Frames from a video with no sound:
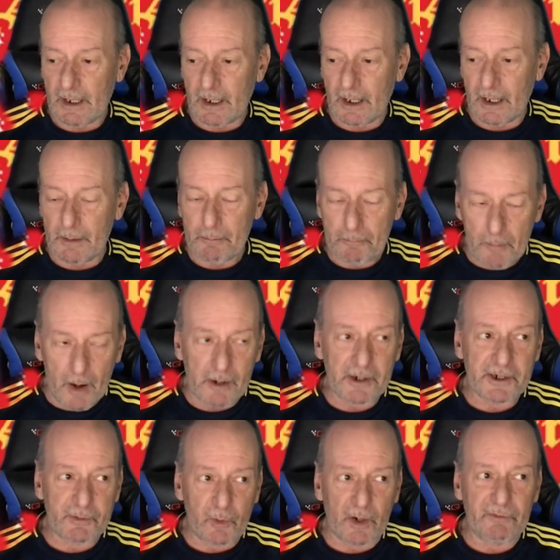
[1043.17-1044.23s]

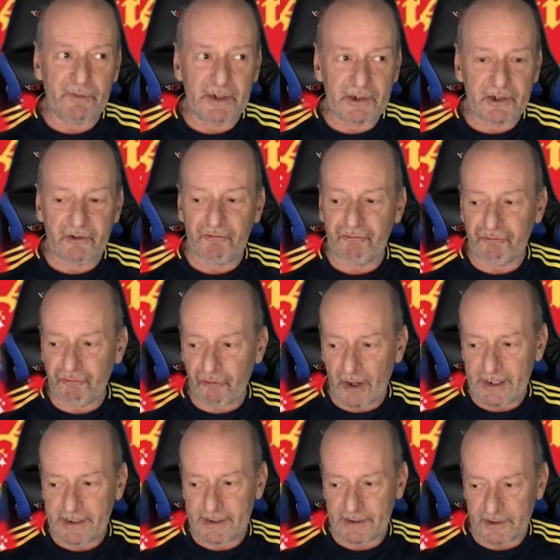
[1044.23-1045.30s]
Amongst one of his
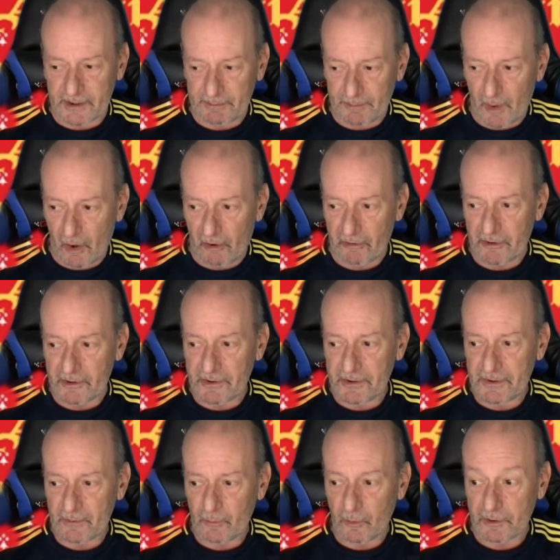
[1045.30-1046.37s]
greatest
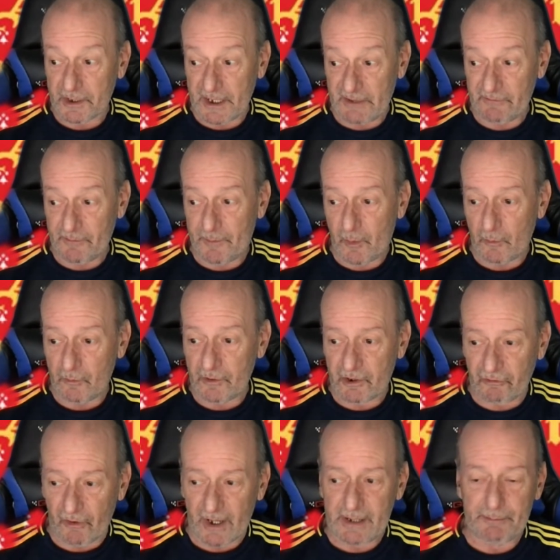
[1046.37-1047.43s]
admirers was Liverpool's
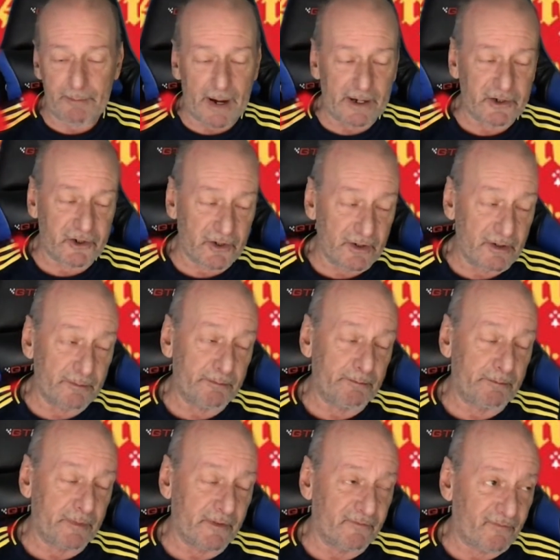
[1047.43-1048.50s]
great manager,
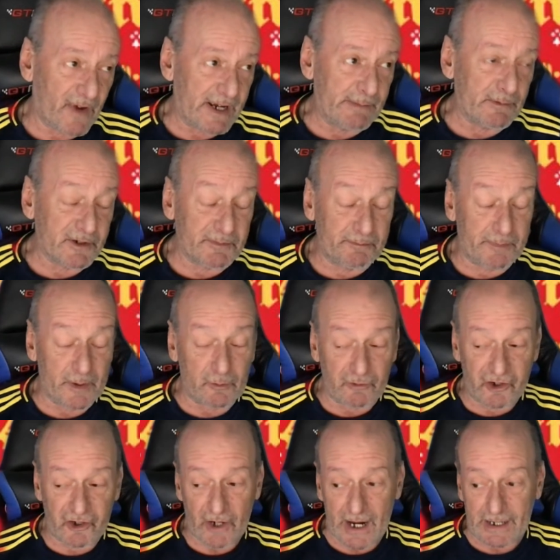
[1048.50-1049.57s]
the famous Bill
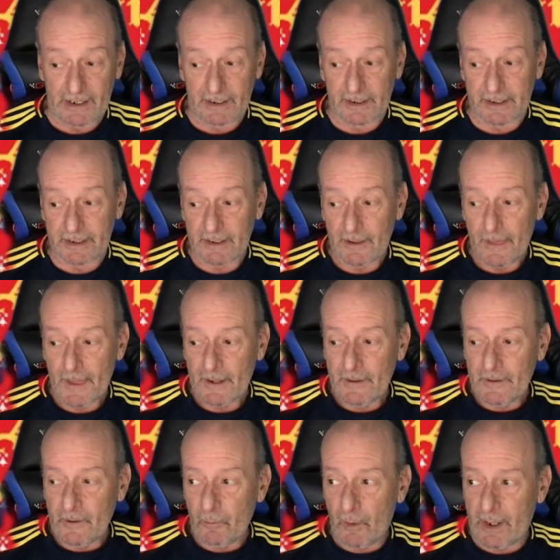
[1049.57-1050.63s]
Shankly.
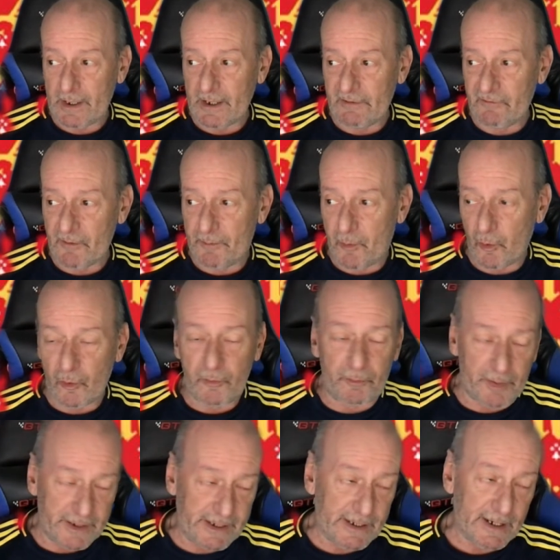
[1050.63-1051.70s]
When Liverpool
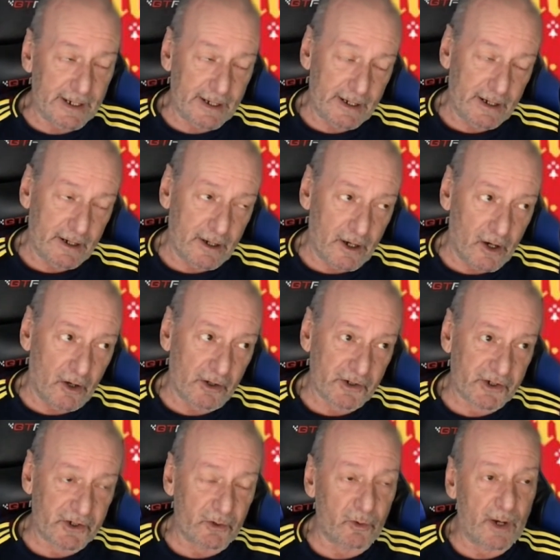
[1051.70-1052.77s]
beat
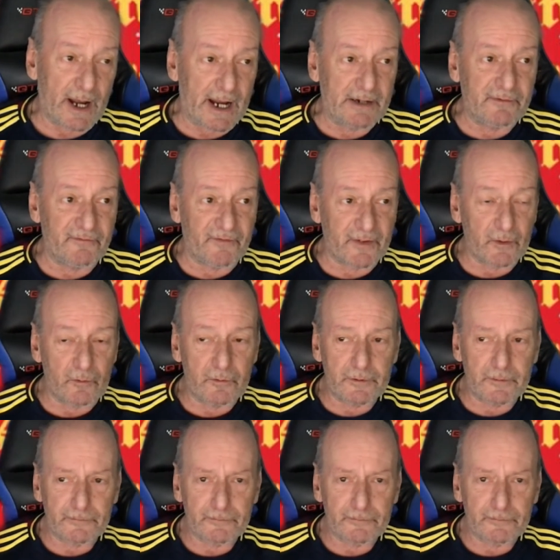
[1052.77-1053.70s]
Arsenal Anfield